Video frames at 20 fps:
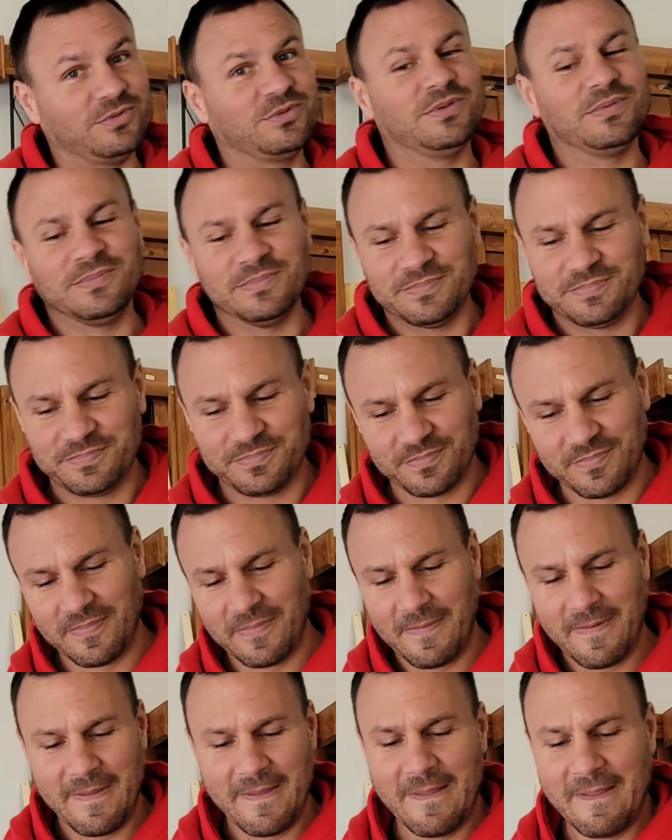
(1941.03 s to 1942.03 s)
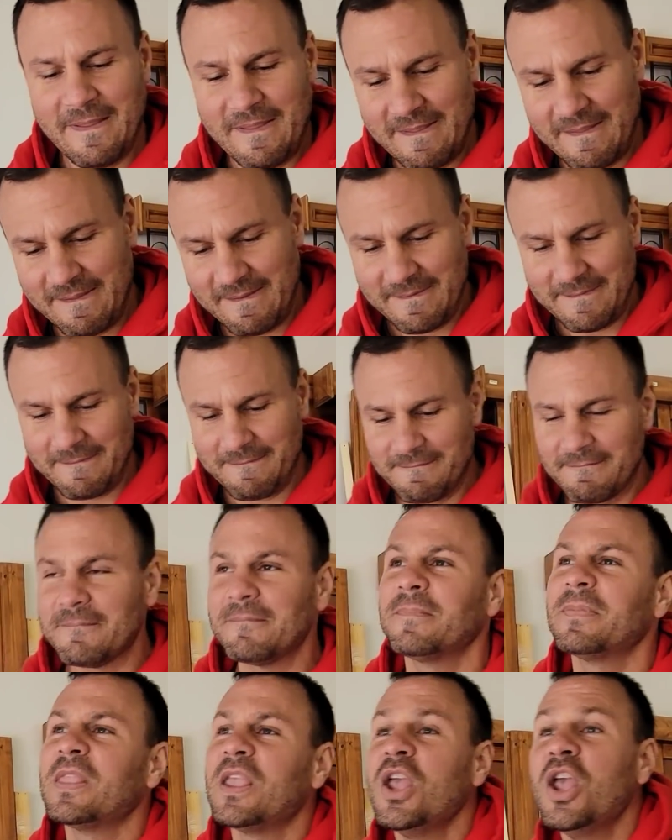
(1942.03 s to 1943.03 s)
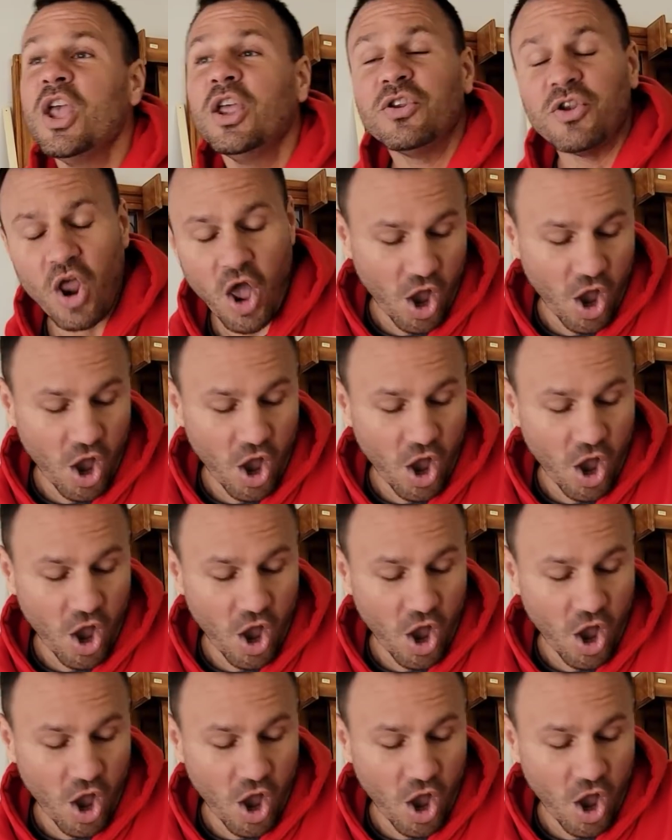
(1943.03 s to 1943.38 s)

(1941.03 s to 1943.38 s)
I know she eats chalk. She eats Play-Doh too.